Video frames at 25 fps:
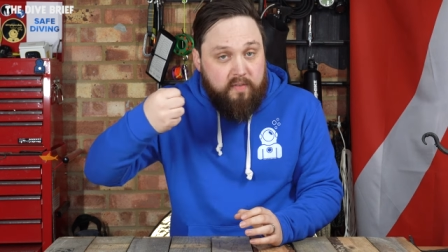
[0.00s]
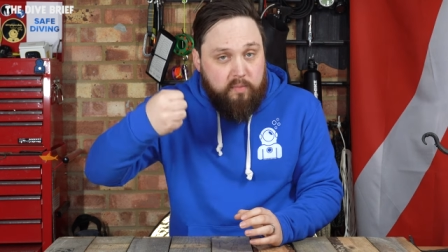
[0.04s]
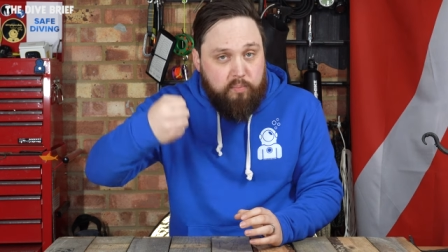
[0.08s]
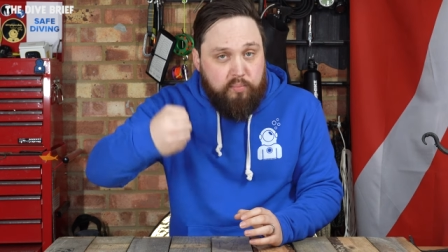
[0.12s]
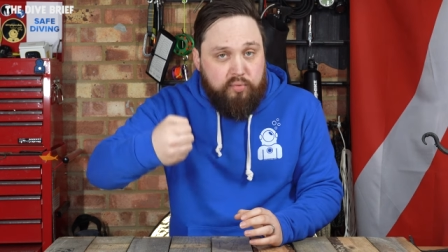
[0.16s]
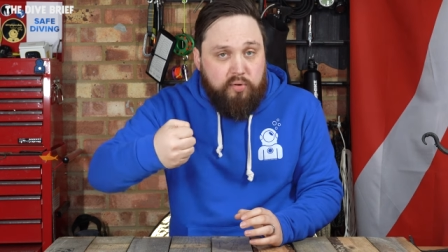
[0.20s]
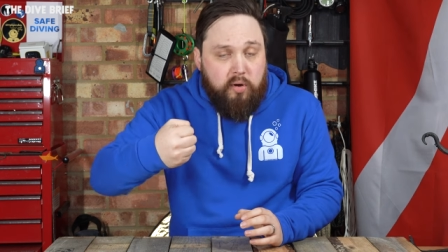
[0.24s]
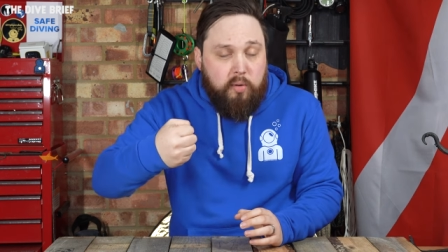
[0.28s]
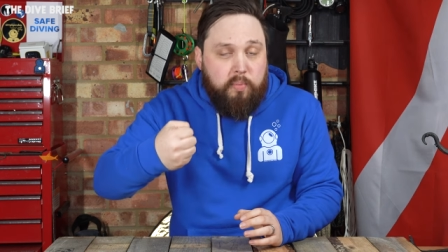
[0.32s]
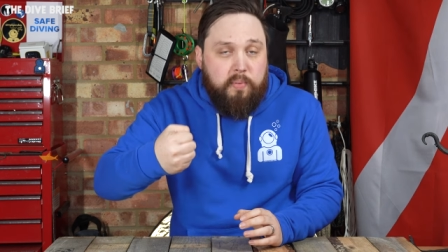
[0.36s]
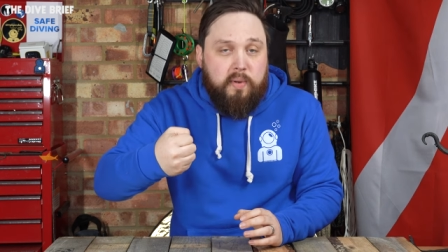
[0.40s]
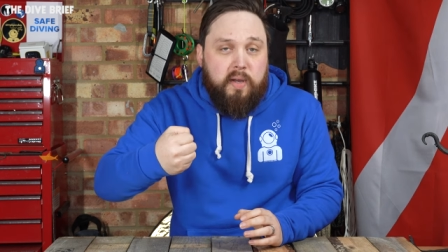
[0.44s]
a
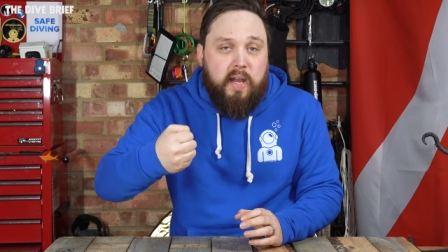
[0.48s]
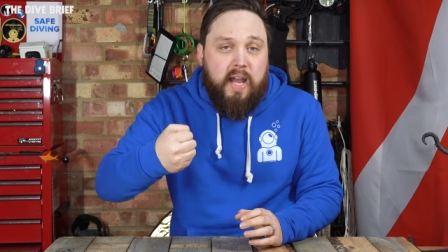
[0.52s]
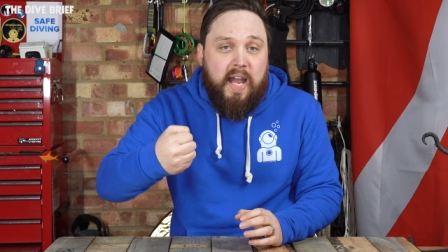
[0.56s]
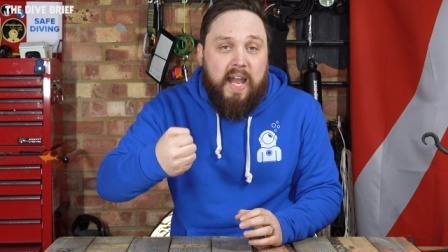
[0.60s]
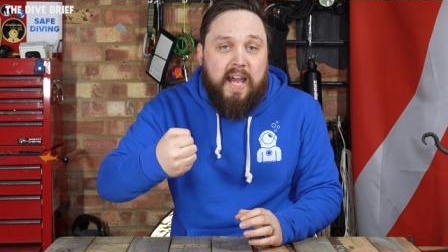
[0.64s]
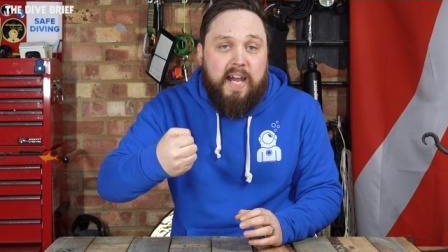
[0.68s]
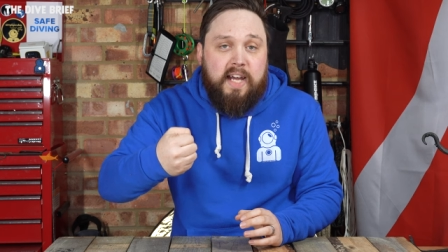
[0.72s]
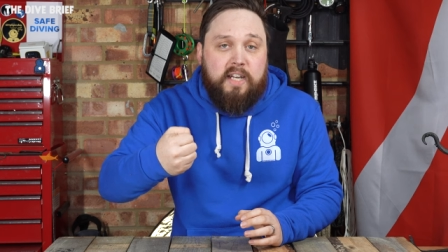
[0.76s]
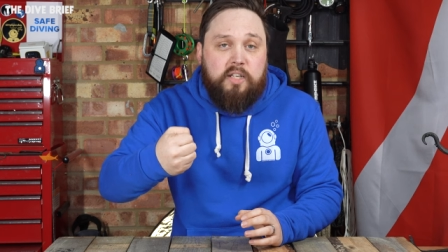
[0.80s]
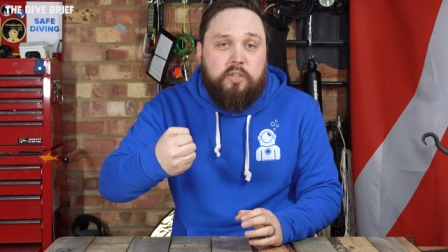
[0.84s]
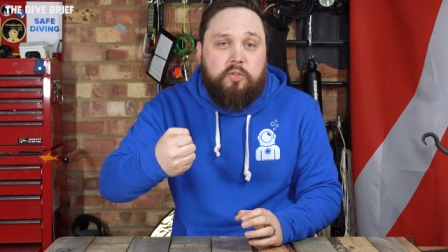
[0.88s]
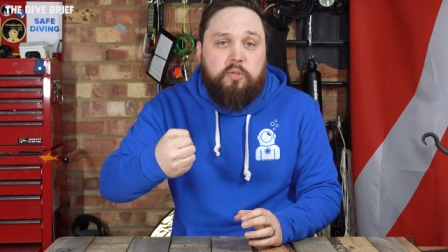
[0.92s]
proper
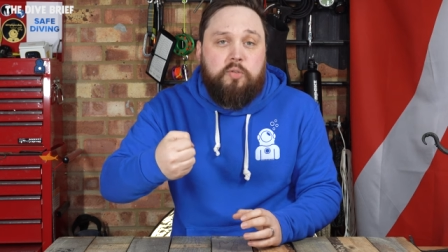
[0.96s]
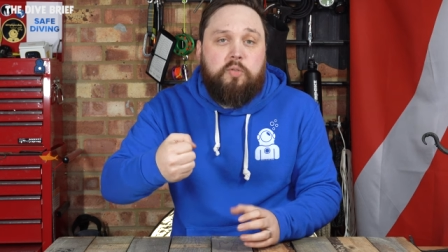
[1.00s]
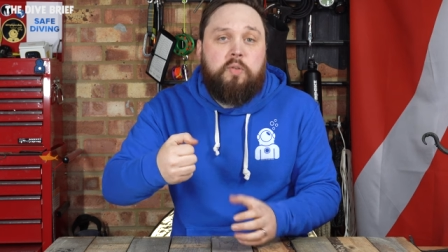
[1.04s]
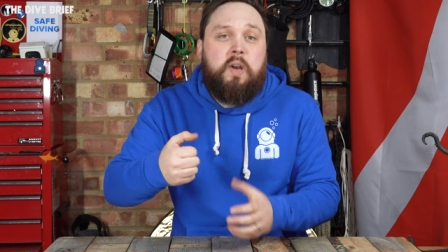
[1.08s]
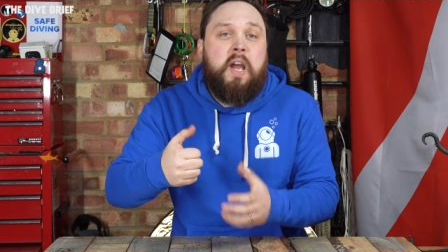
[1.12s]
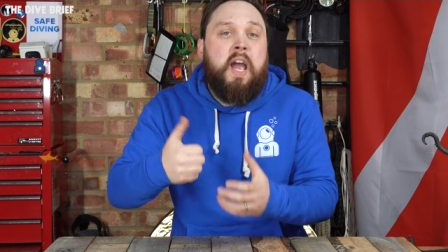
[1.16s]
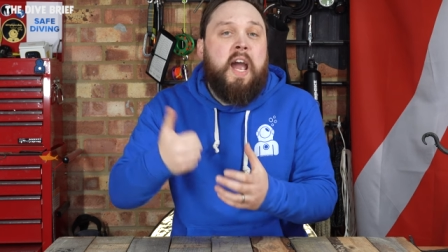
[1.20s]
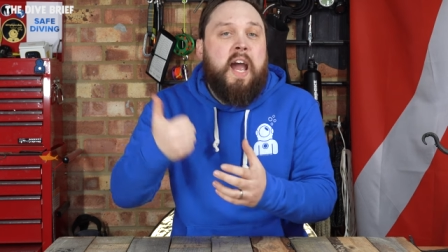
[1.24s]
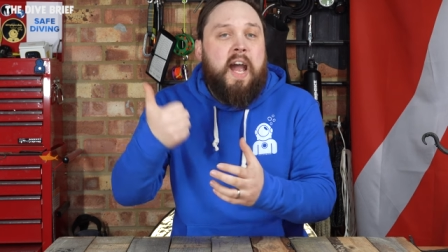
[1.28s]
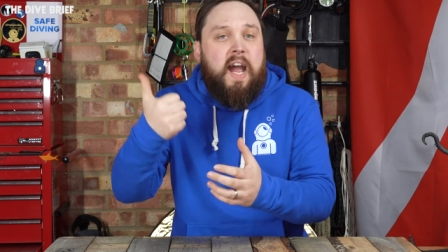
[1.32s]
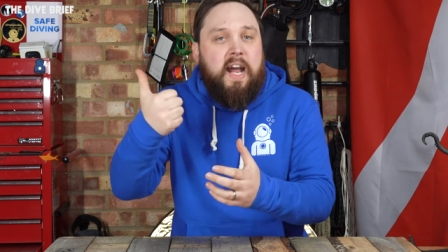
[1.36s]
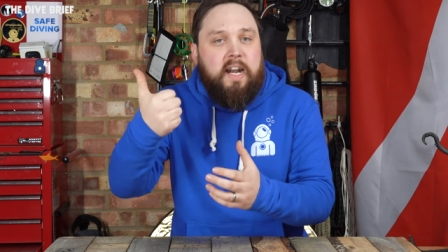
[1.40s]
handle
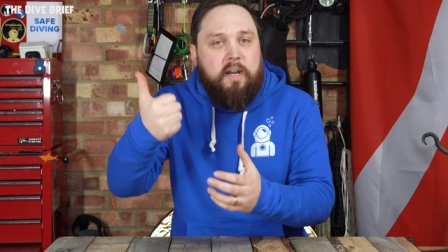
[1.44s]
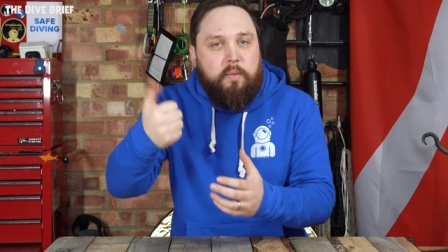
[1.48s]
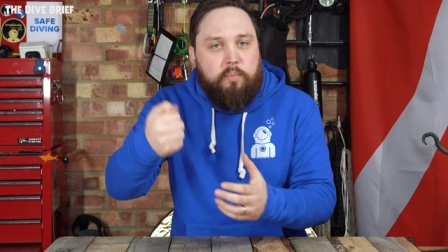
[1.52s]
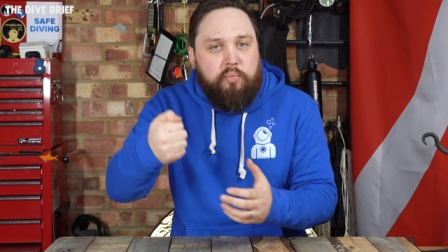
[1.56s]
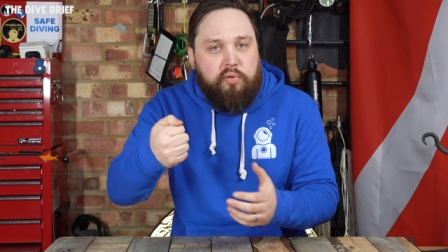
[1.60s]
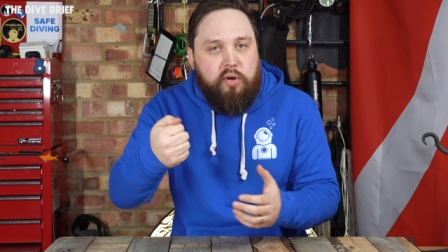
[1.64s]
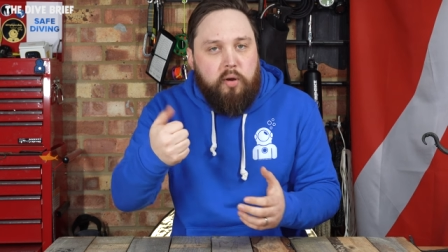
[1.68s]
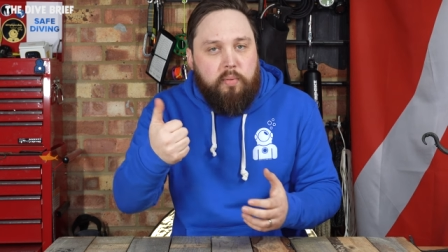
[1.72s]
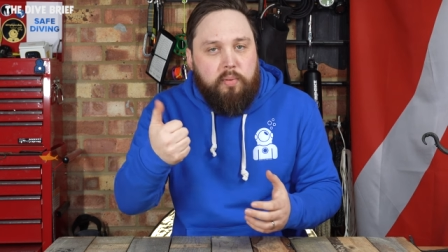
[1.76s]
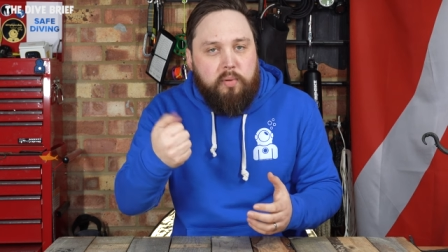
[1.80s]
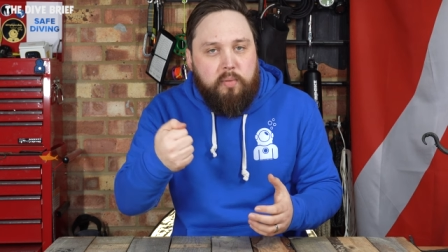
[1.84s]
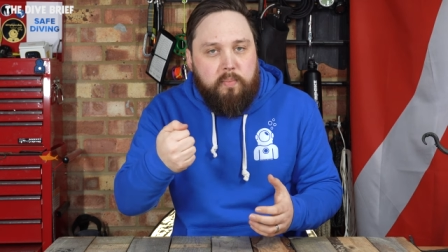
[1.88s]
and a
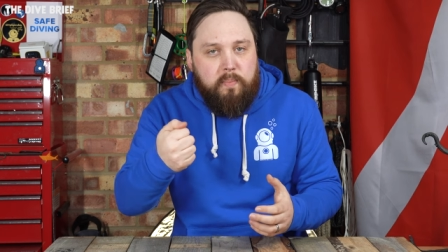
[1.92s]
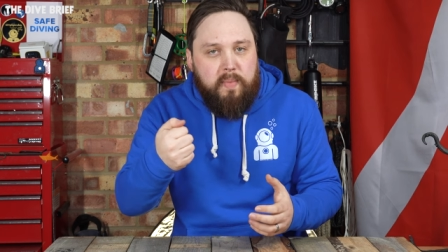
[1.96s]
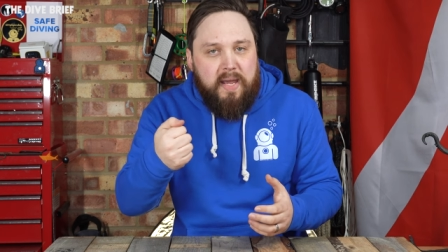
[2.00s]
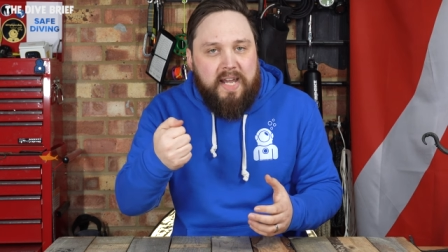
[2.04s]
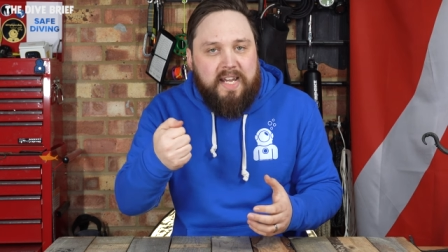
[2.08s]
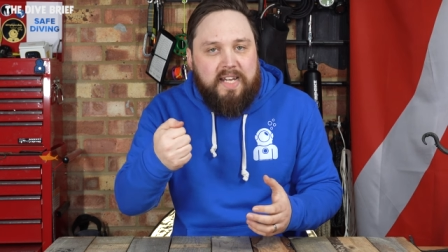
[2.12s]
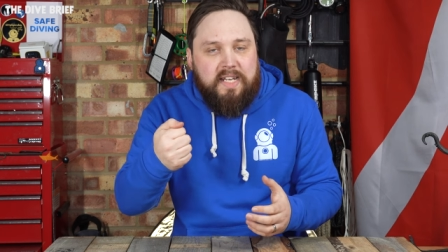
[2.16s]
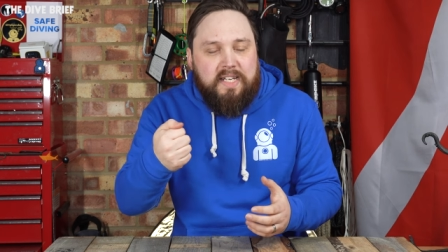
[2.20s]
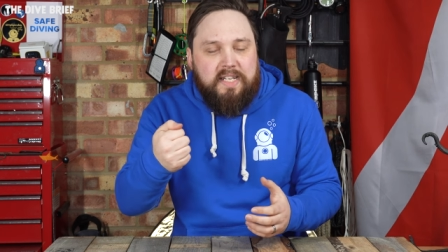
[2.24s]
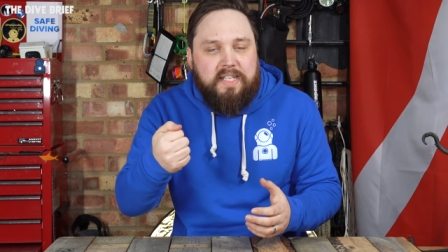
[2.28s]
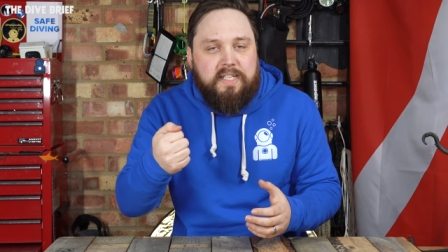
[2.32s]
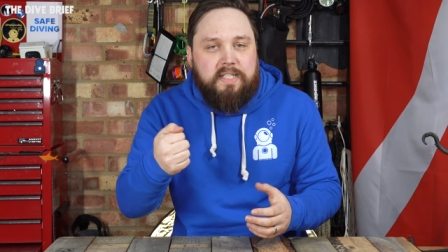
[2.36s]
proper
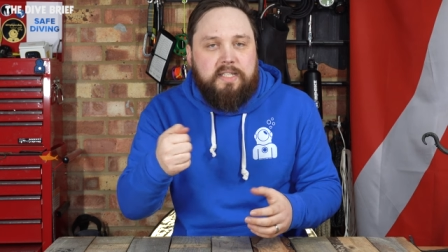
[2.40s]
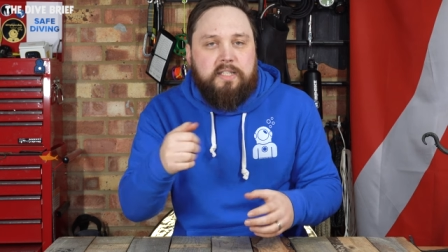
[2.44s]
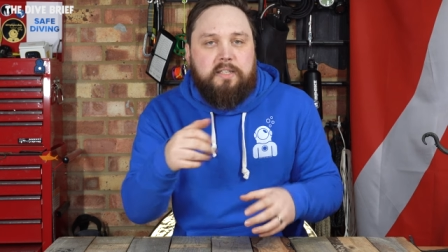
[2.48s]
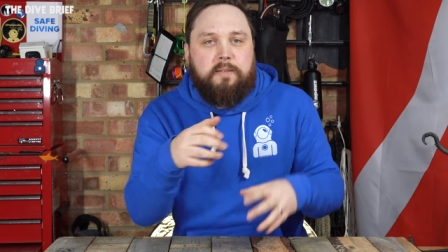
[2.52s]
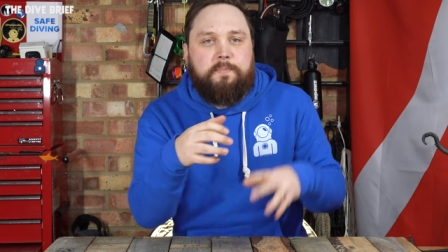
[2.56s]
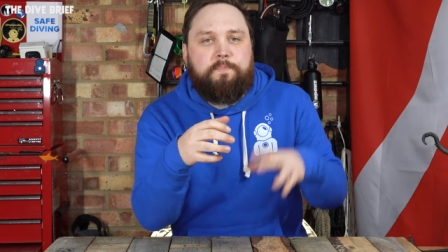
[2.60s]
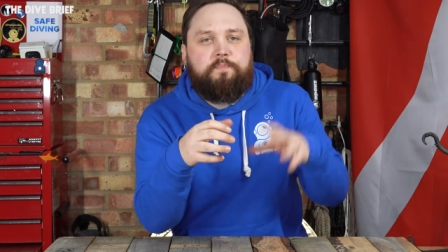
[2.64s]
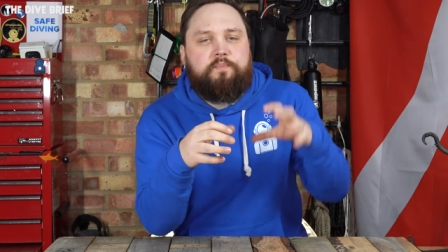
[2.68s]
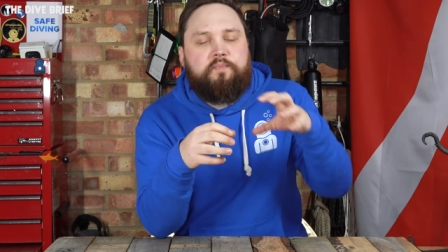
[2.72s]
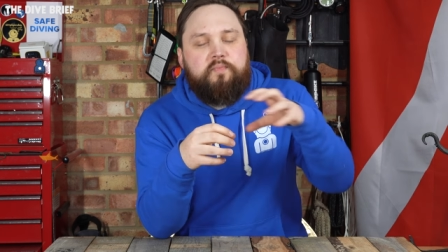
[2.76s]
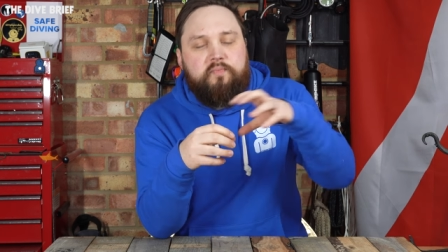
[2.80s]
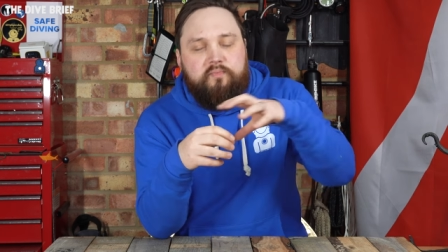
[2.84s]

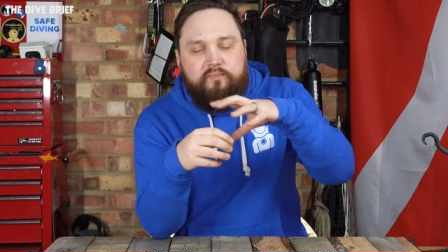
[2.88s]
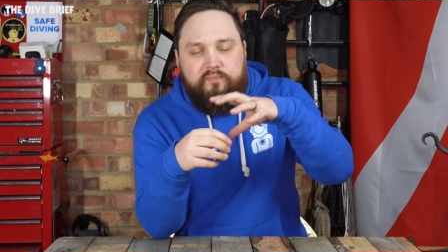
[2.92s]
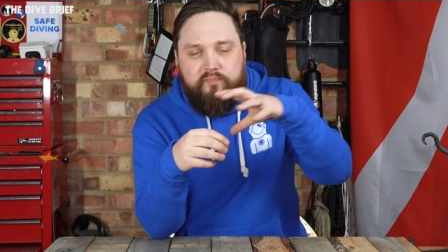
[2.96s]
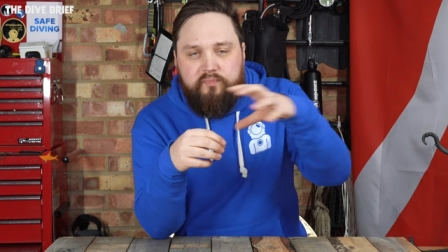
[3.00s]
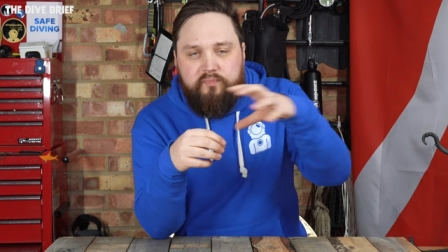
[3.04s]
mechanism.